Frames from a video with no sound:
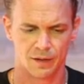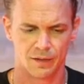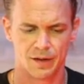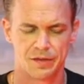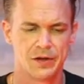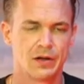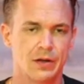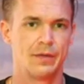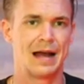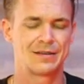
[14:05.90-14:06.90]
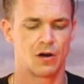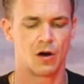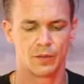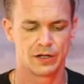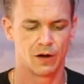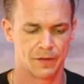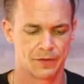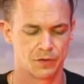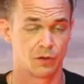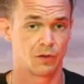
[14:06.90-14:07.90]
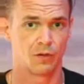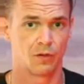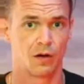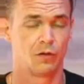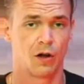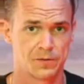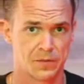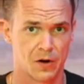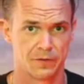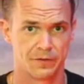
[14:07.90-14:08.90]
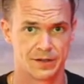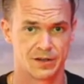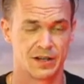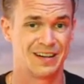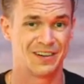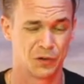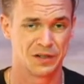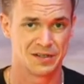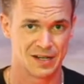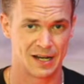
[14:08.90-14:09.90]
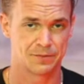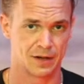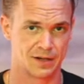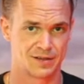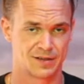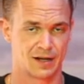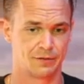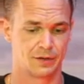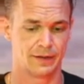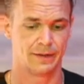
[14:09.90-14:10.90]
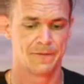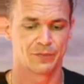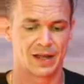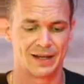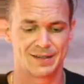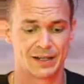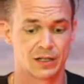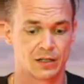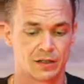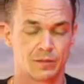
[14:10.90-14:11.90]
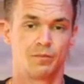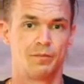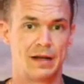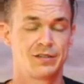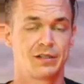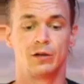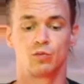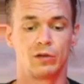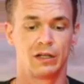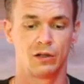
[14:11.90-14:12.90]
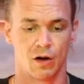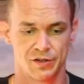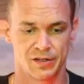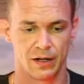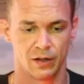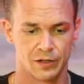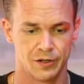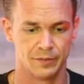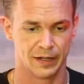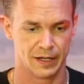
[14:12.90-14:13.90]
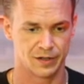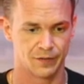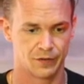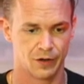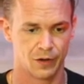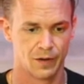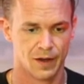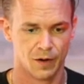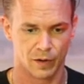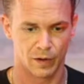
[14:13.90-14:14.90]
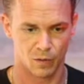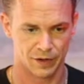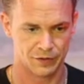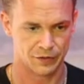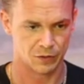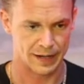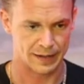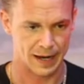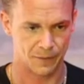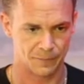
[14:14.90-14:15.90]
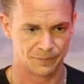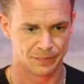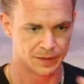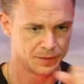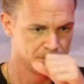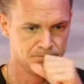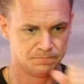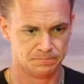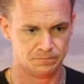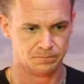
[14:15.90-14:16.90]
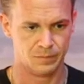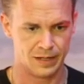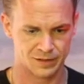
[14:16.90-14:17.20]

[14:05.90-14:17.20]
Ethereum has already gone through a large part of its early stage price discovery, and it's in basically a really large scale accumulation. So what I want to do right now is